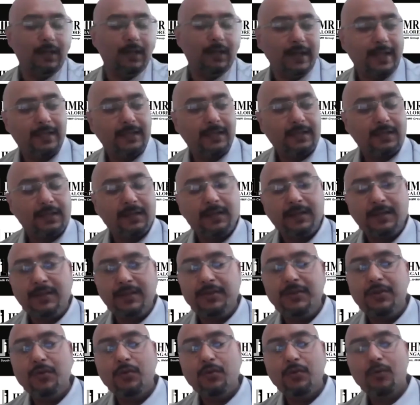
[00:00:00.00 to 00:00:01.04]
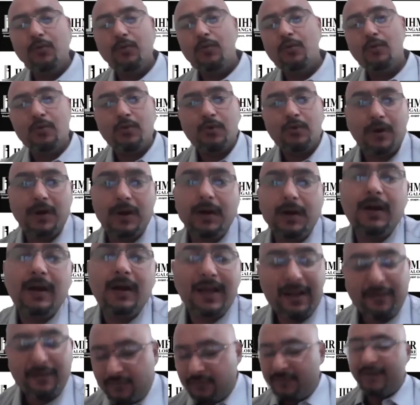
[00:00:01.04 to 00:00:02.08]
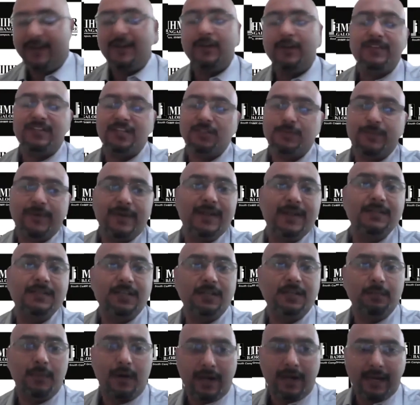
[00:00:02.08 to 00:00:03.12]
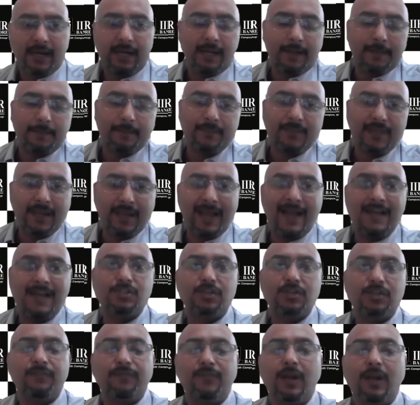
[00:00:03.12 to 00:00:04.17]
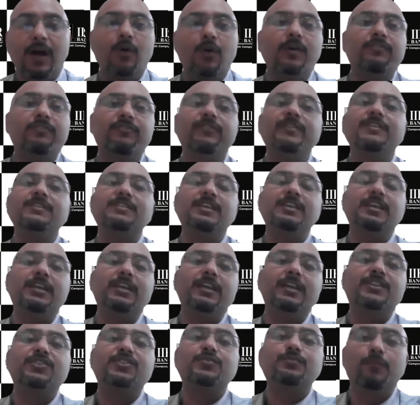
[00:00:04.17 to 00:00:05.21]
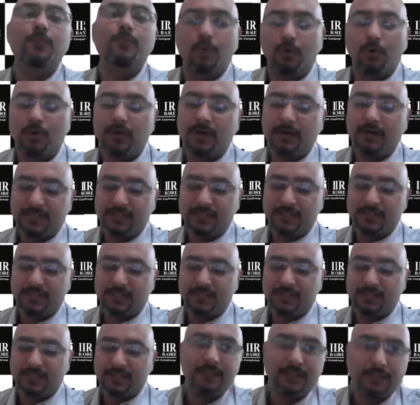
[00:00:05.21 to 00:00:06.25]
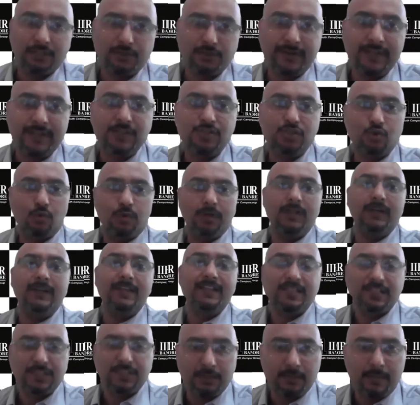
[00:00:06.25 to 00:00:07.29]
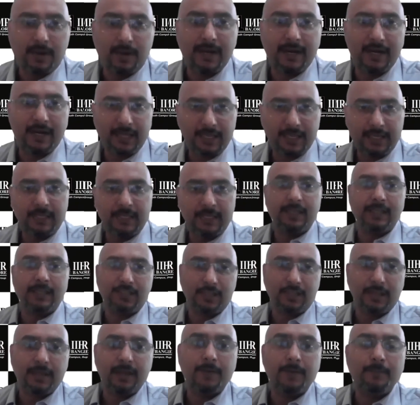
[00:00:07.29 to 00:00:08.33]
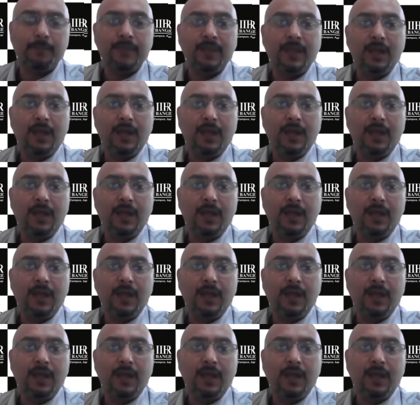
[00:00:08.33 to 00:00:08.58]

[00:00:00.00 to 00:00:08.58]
Like you have a very rich experience in marketing. And as of now, if we see, it's more shifting the trend toward digital marketing in healthcare.